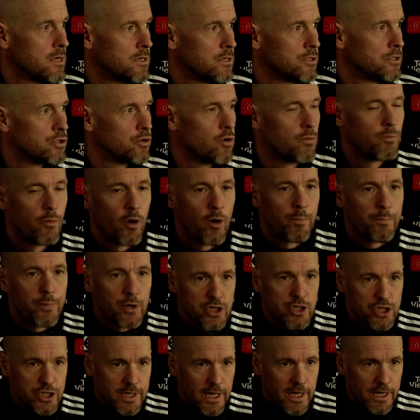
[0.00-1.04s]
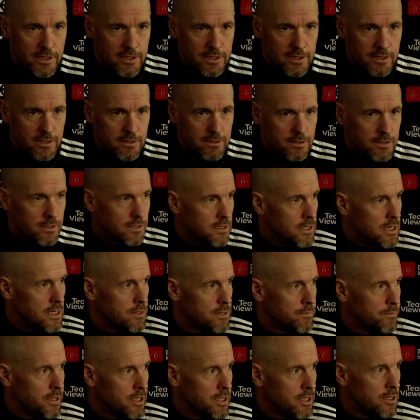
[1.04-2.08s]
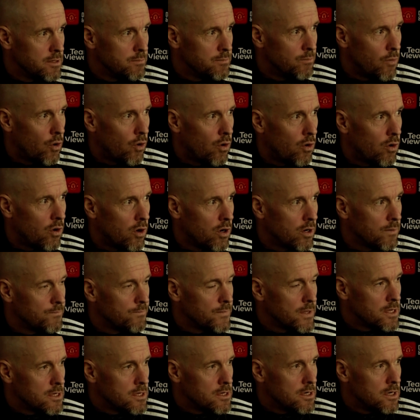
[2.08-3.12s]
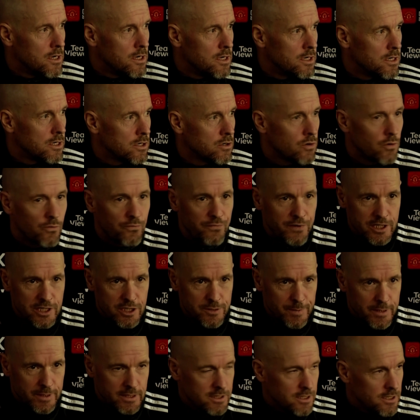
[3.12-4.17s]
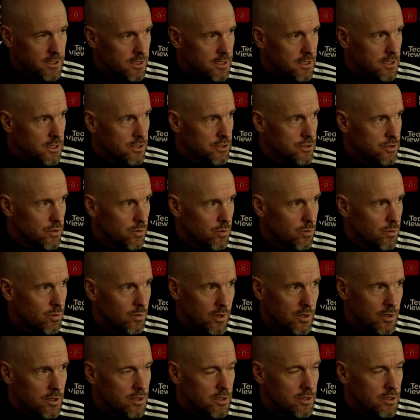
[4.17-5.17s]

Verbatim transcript: show more personality, be more convincement. So